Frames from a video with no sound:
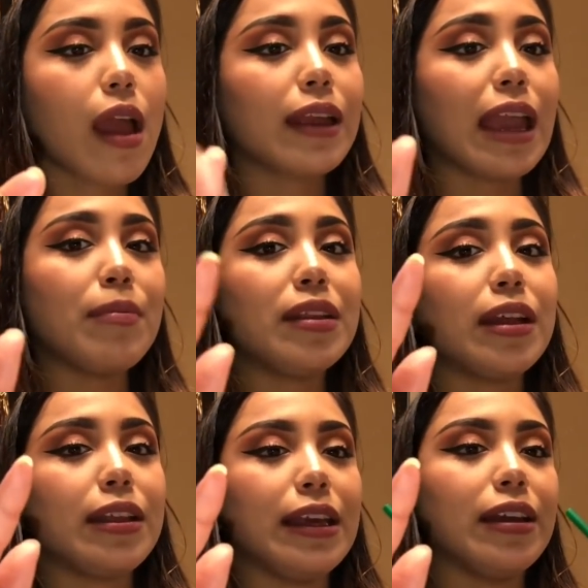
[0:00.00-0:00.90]
gave me the
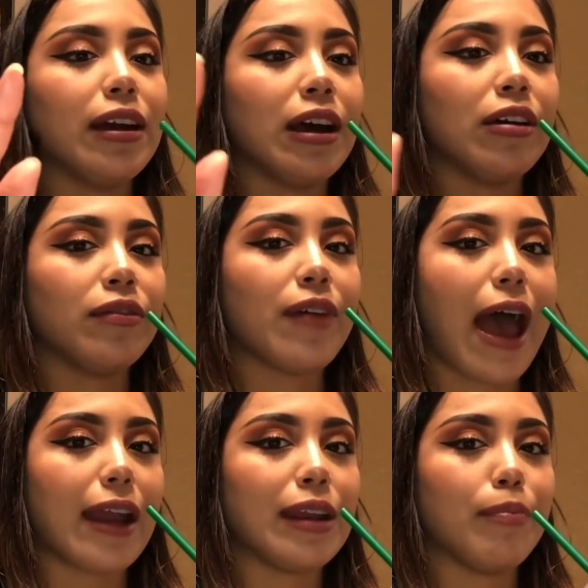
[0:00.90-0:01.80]
idea of
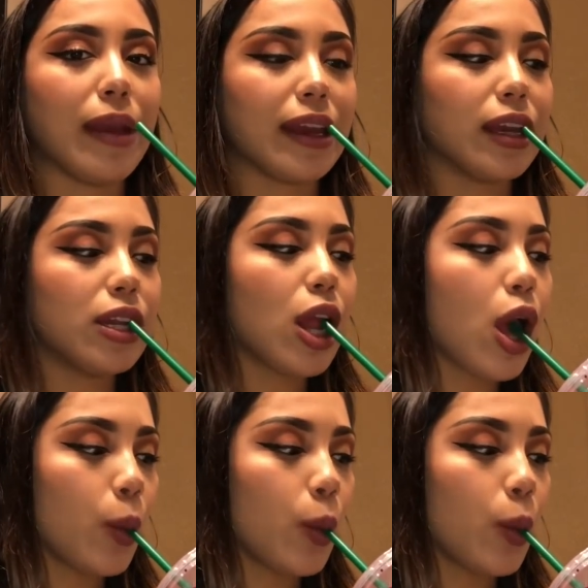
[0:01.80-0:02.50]
adding bacon.